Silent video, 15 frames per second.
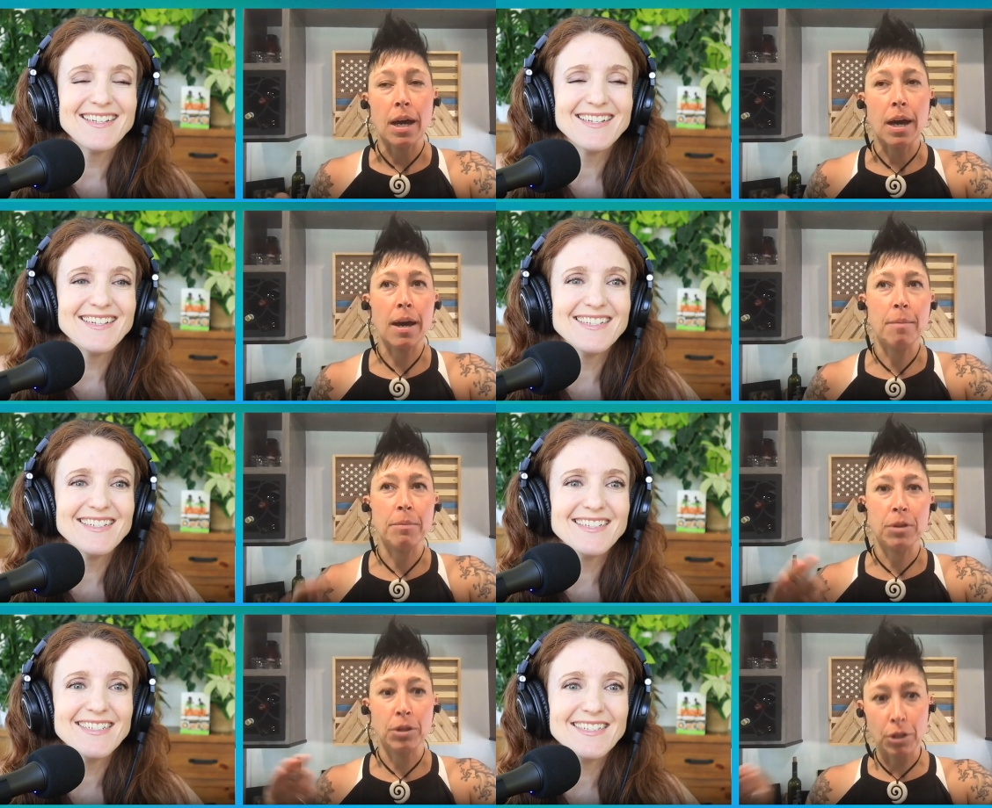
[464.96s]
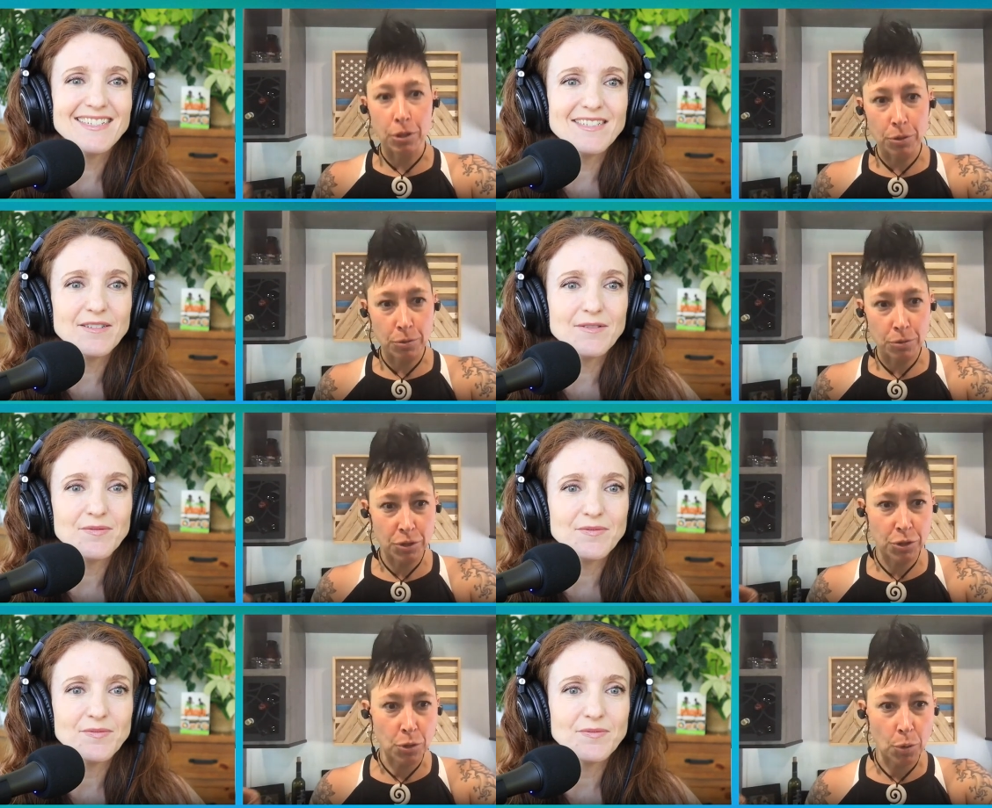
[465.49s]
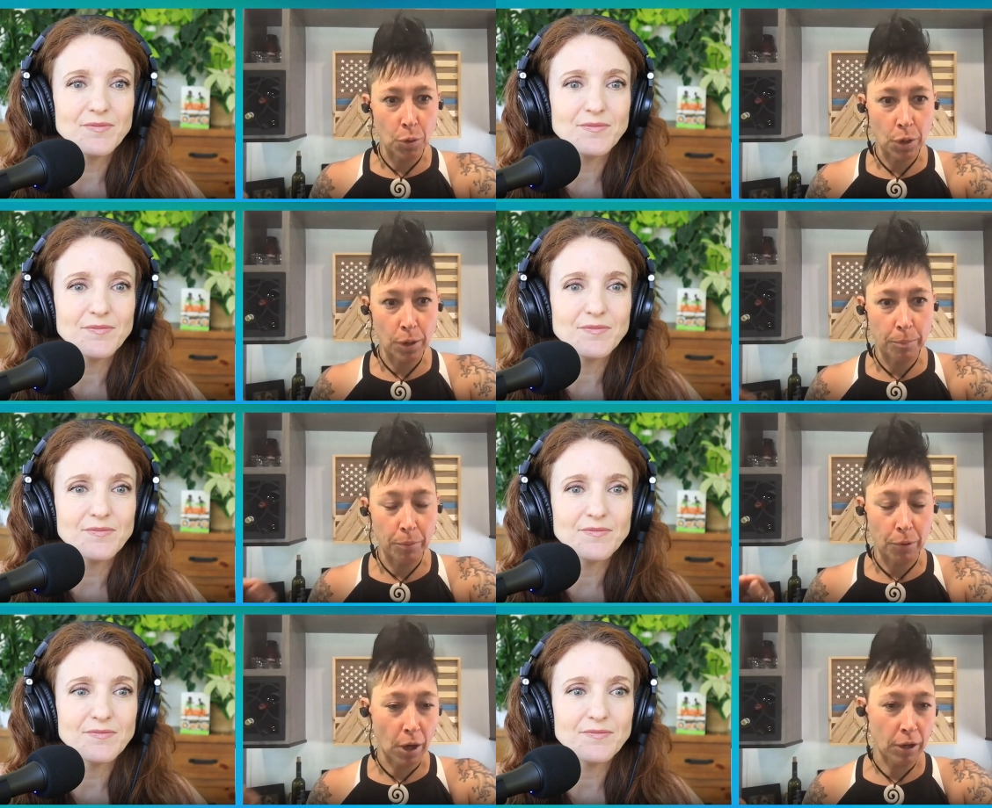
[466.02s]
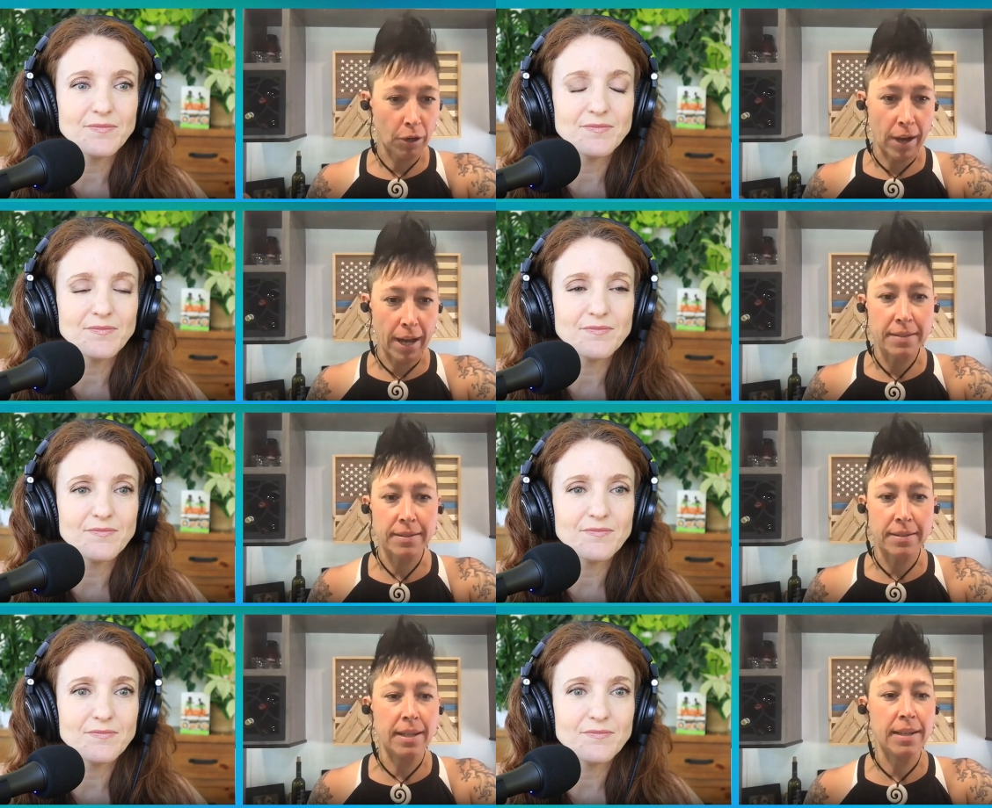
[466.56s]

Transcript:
Speaker 1: um, lose your progress.